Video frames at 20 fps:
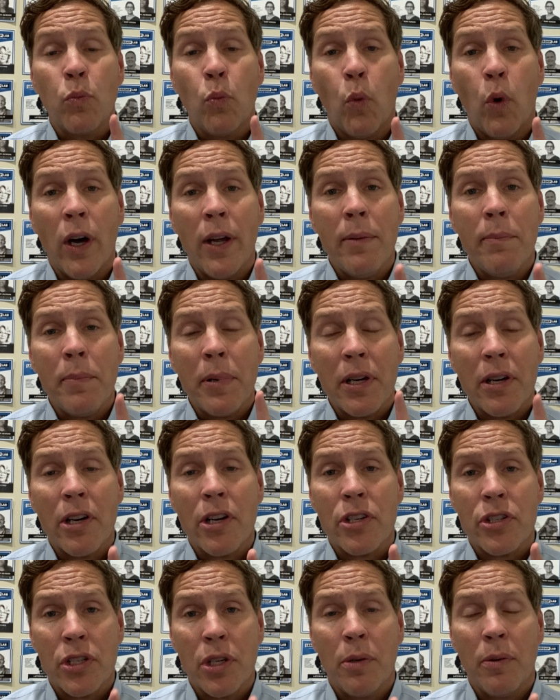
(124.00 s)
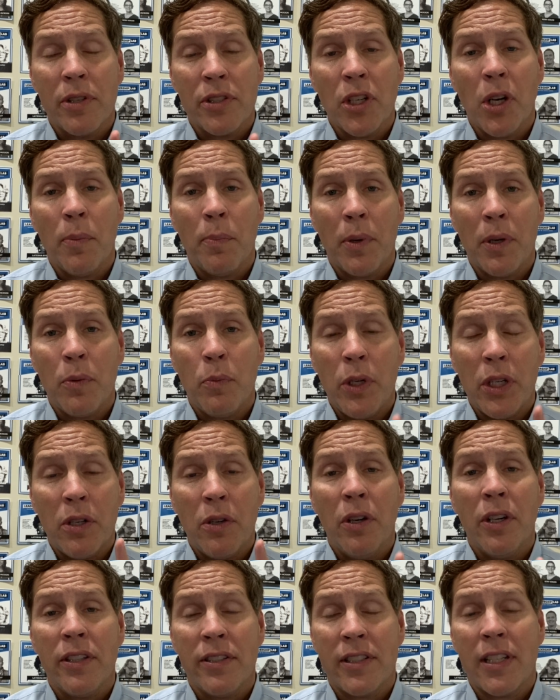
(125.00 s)
one parachute was open, we
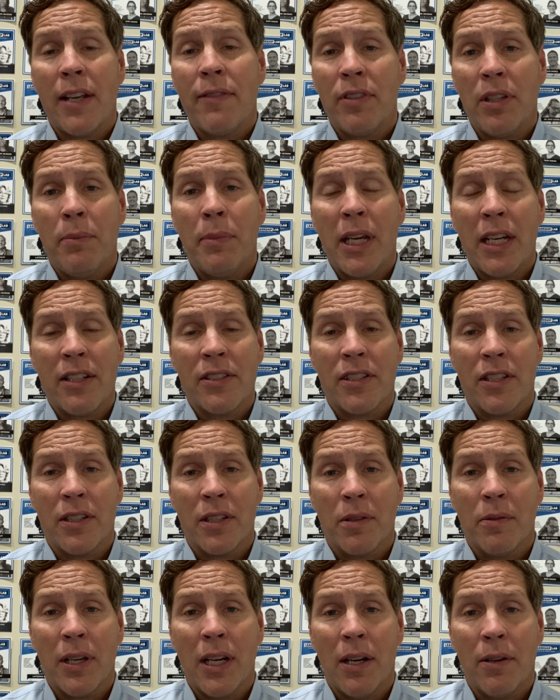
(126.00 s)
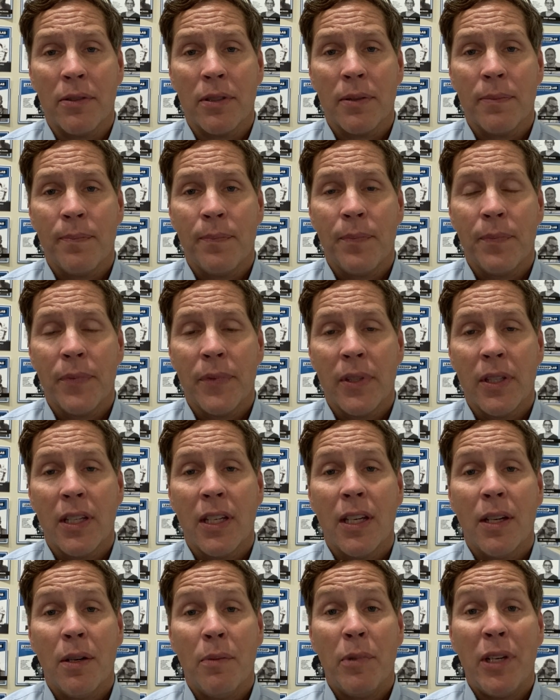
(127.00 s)
could safely make it to the ground.
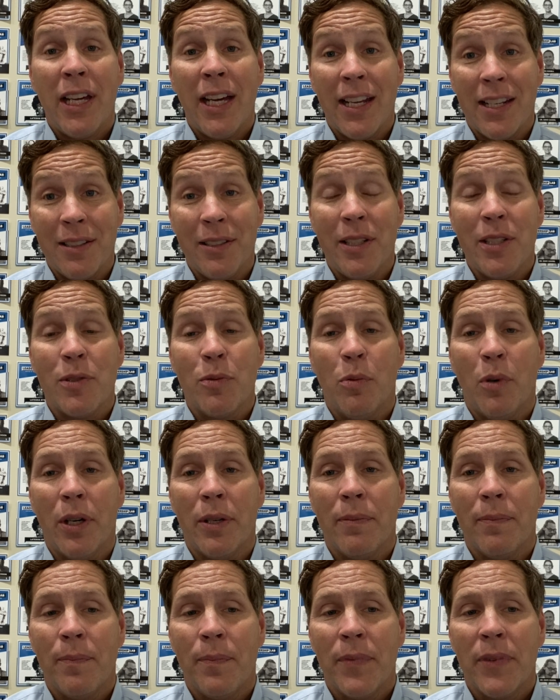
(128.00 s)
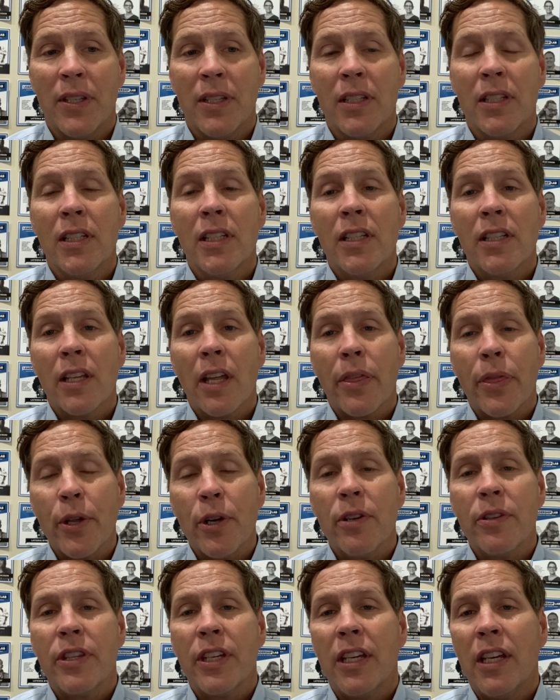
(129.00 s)
And we had at least one. The
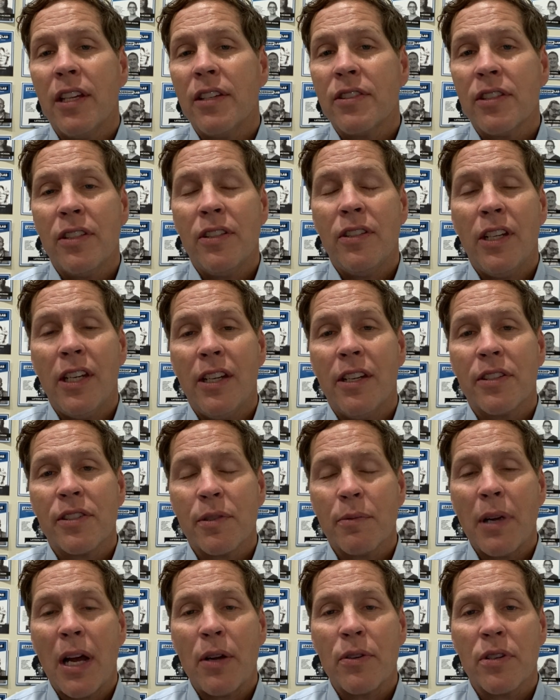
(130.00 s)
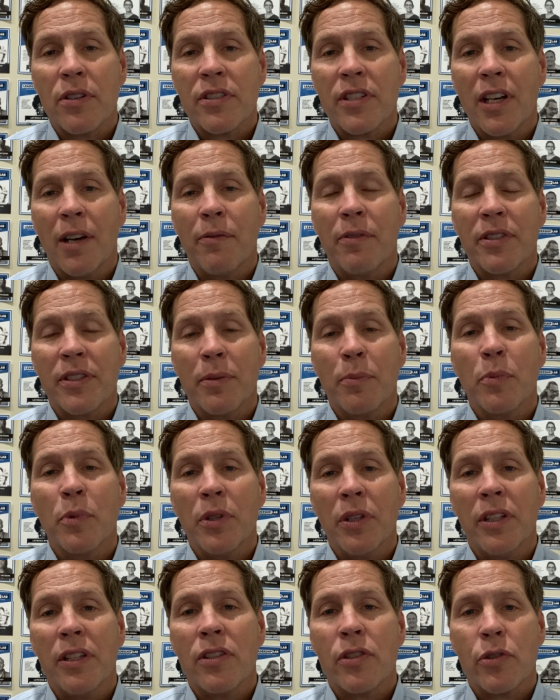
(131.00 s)
third thing is you need to surround yourself with some
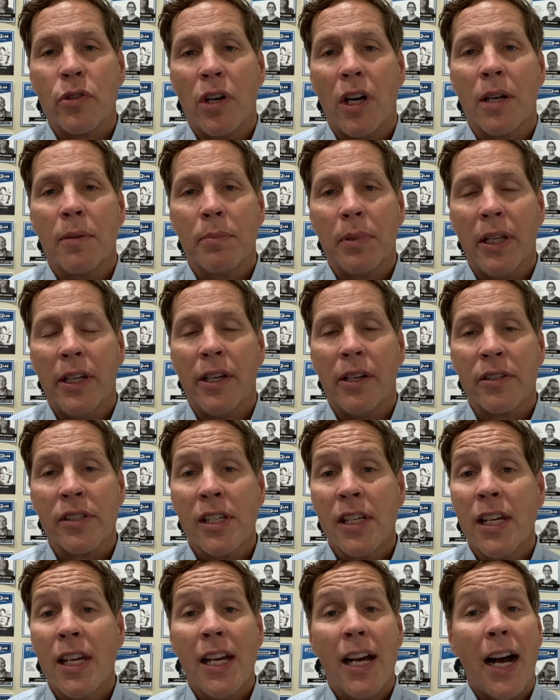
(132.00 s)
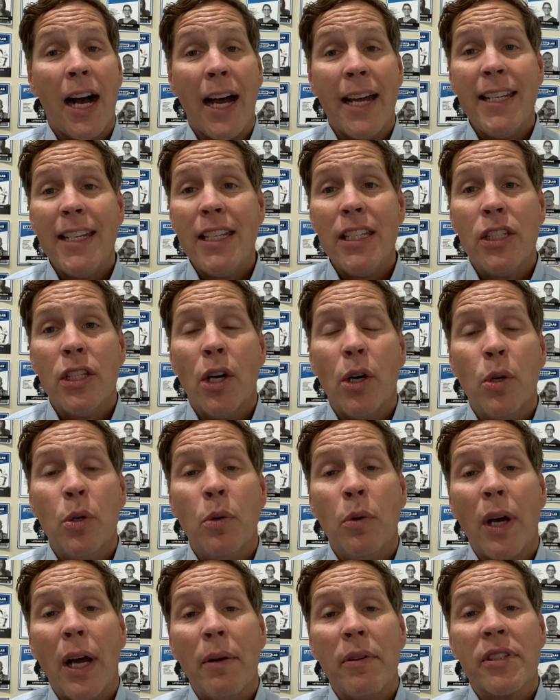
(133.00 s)
really strong players. I didn't know
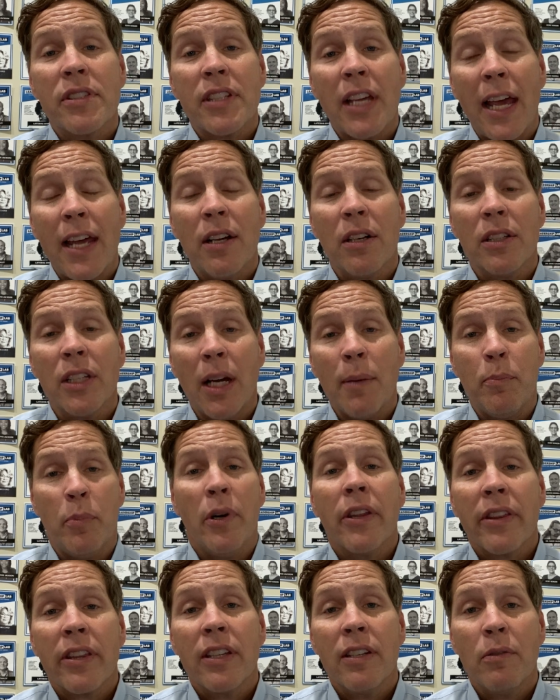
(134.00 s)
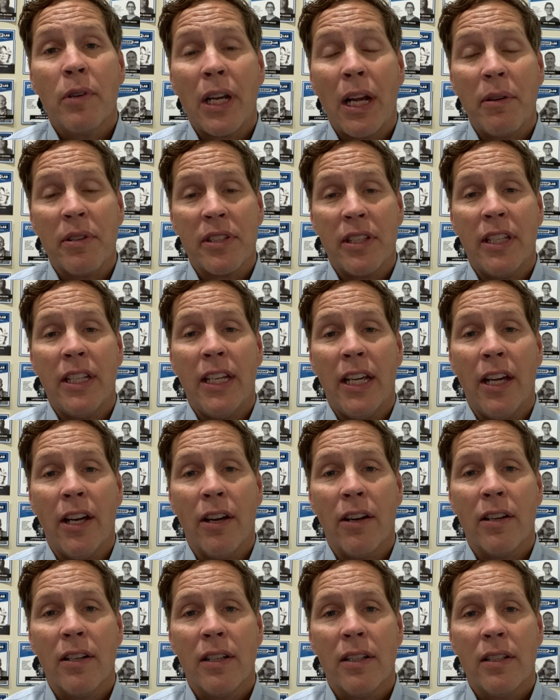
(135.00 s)
who I was tangled up with when I was in the
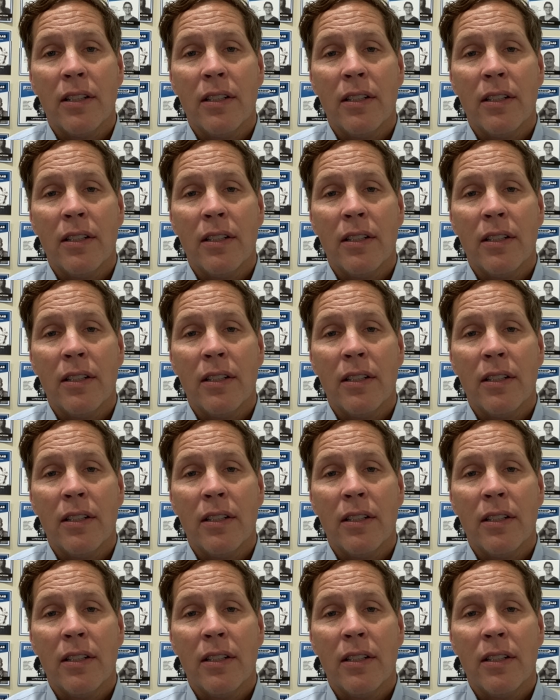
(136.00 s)
air,